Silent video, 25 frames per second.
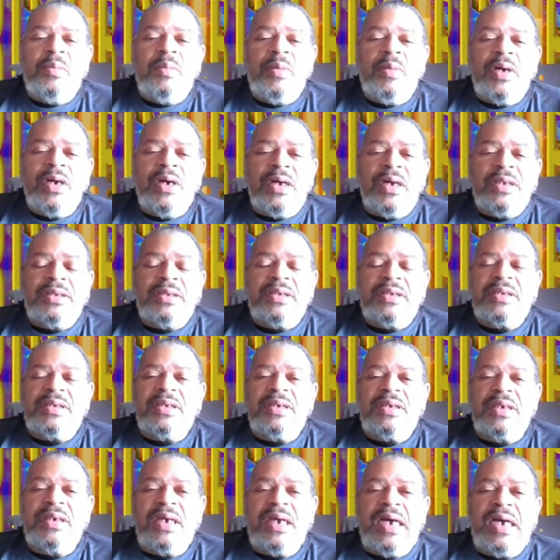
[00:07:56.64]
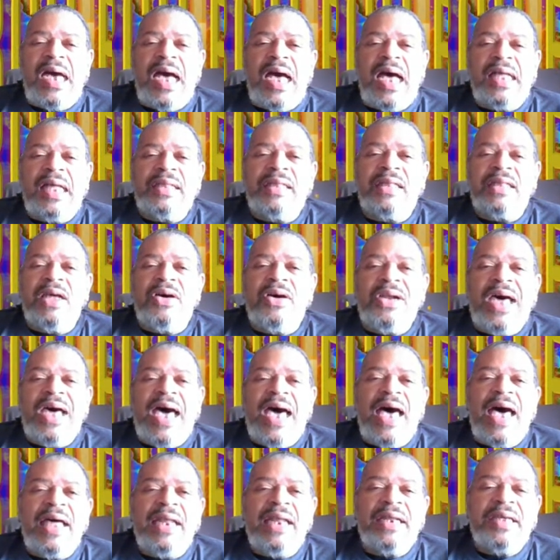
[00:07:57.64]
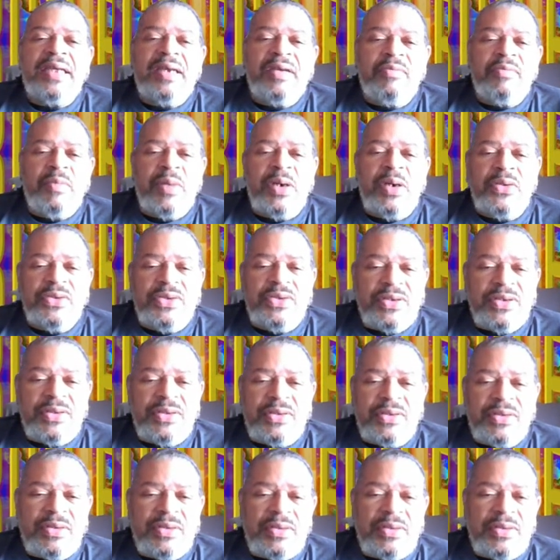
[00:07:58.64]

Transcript: But God thought highly of Moses.